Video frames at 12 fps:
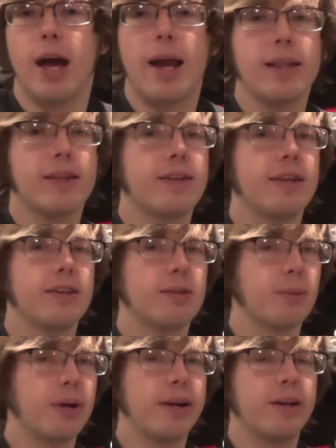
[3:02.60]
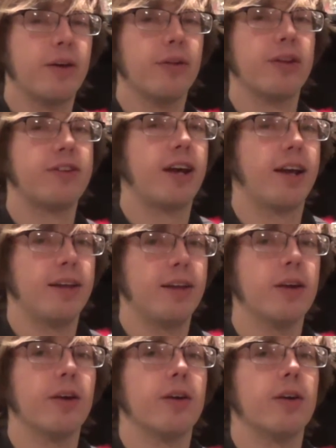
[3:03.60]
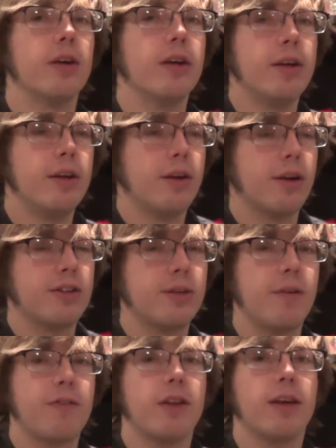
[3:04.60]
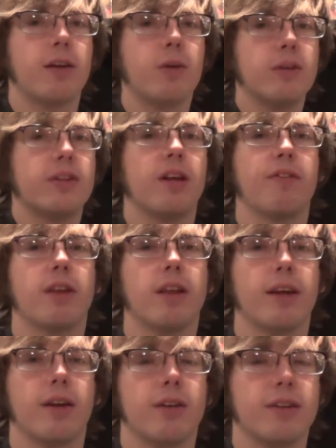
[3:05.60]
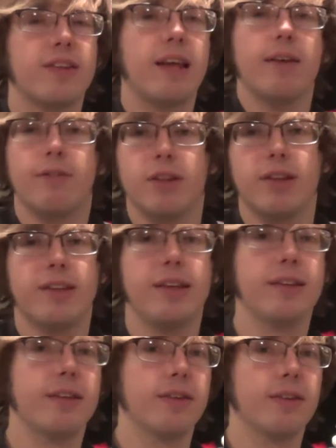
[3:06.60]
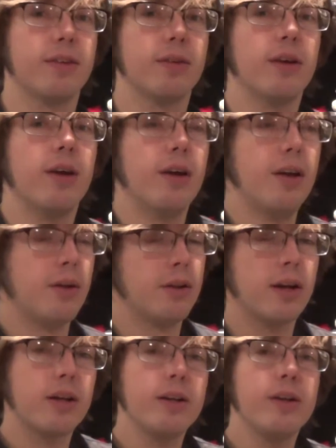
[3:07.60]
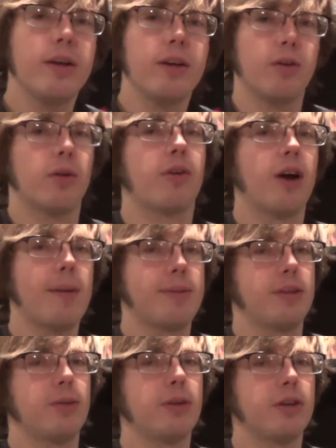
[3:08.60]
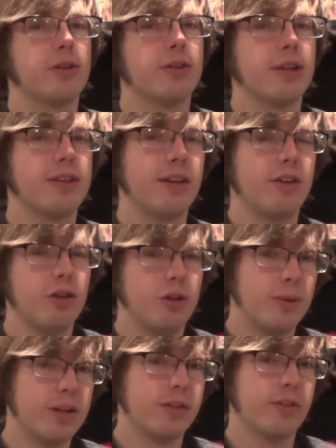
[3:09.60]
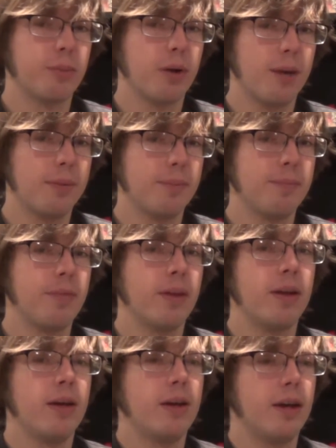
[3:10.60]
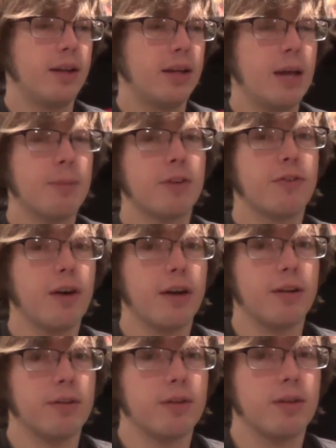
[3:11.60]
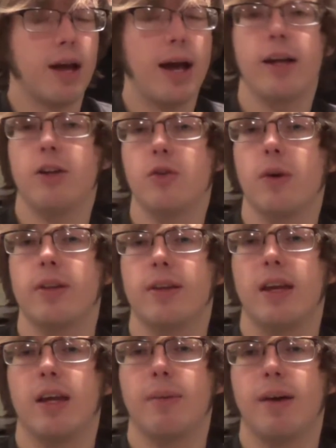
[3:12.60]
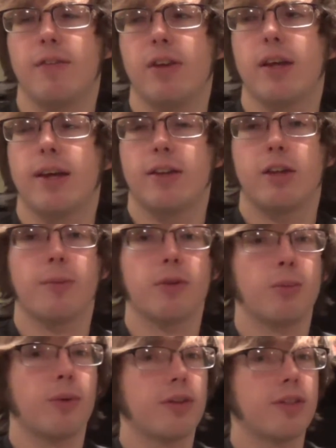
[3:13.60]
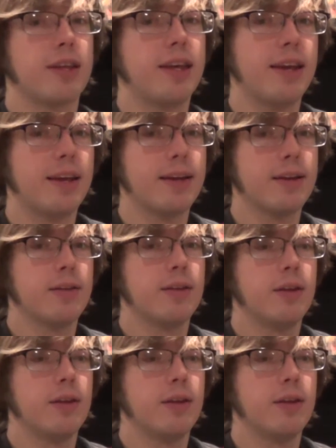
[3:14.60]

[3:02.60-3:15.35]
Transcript: I didn't see spring until the second year, because you have to like do stuff to like save the seasons. Luckily, you can grow crops in the winter, so that's not too much of a problem. And the game was fun. I enjoyed the game. I feel like it's almost worth getting,